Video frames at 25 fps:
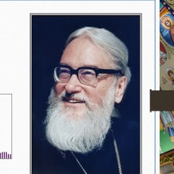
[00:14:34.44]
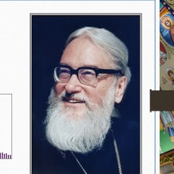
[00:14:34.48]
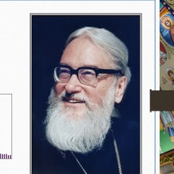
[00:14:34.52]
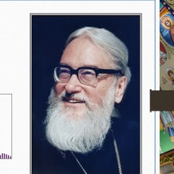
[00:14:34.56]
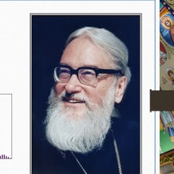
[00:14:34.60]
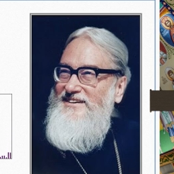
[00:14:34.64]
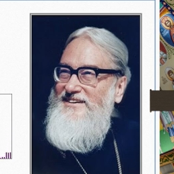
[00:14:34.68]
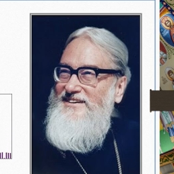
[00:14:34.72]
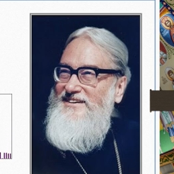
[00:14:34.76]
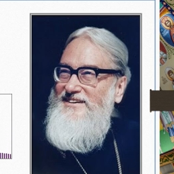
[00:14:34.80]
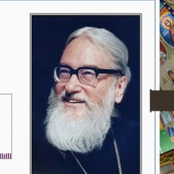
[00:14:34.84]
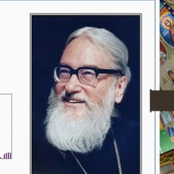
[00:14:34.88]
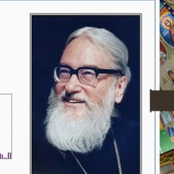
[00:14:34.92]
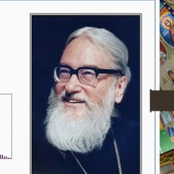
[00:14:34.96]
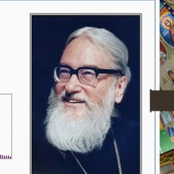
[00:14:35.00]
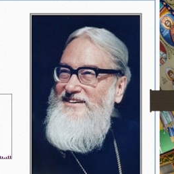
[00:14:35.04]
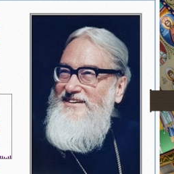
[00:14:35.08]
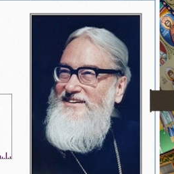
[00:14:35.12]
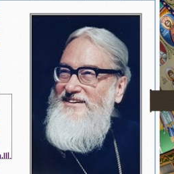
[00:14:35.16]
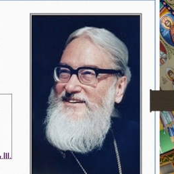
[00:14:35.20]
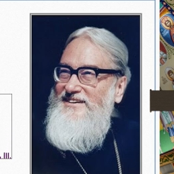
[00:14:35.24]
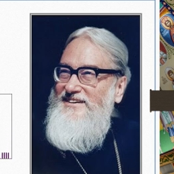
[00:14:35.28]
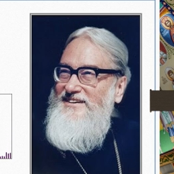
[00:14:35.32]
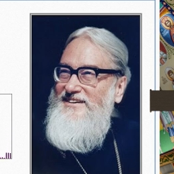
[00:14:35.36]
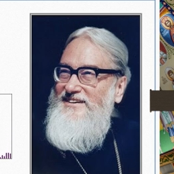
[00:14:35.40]

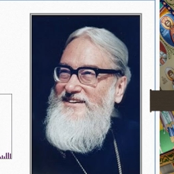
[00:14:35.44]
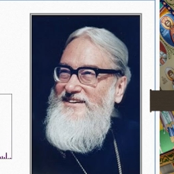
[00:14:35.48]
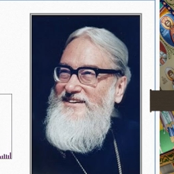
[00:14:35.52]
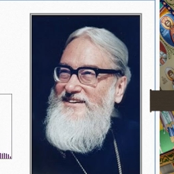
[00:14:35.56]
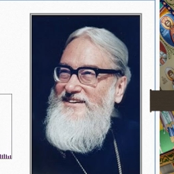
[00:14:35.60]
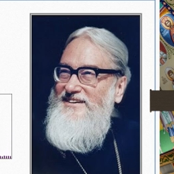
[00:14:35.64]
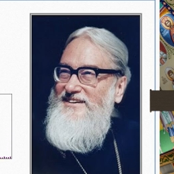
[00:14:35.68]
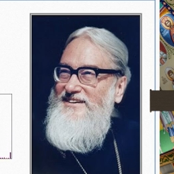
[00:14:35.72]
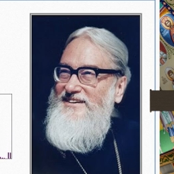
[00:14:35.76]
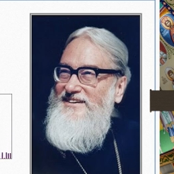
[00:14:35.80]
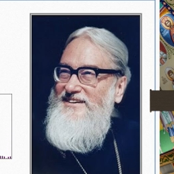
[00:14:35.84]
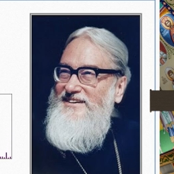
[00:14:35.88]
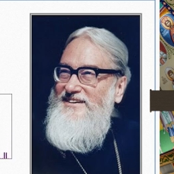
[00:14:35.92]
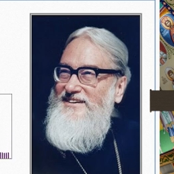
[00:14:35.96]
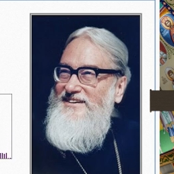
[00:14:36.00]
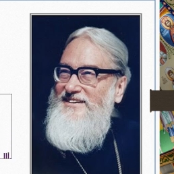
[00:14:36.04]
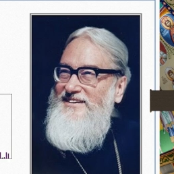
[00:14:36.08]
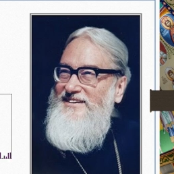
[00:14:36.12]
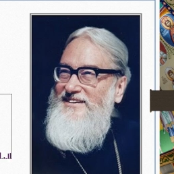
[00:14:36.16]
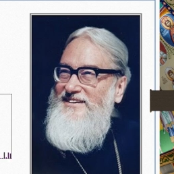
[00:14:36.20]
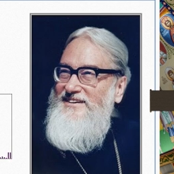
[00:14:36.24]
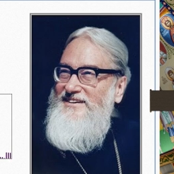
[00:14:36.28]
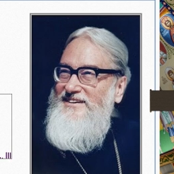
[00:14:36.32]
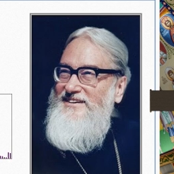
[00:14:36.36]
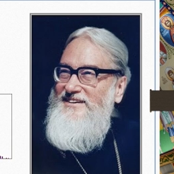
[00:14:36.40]

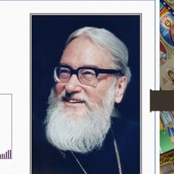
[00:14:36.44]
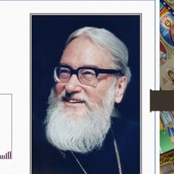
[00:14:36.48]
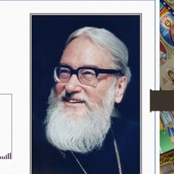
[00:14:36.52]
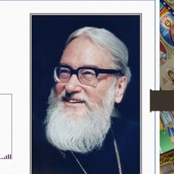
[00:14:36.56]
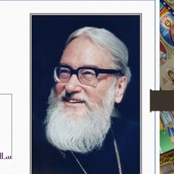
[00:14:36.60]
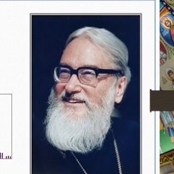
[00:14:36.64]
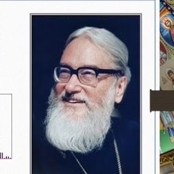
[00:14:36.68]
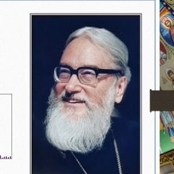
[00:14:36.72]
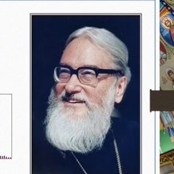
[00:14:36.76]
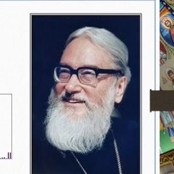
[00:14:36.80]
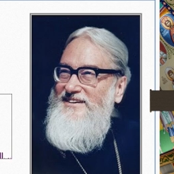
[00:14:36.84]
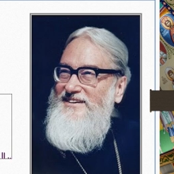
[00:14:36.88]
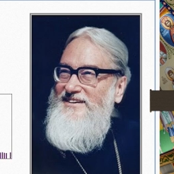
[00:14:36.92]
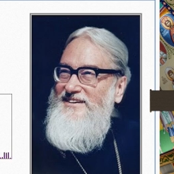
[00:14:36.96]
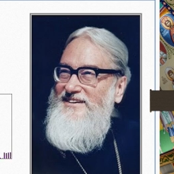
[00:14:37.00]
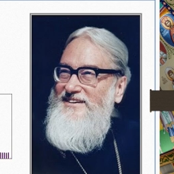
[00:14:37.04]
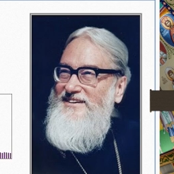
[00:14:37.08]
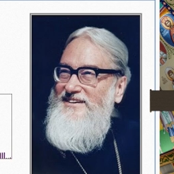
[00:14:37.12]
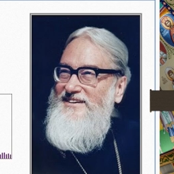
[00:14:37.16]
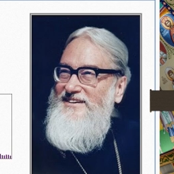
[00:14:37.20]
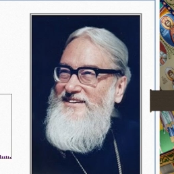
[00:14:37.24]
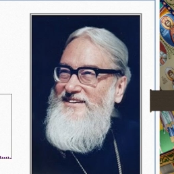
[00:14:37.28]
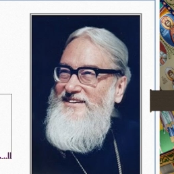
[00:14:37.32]
Nobody speaks.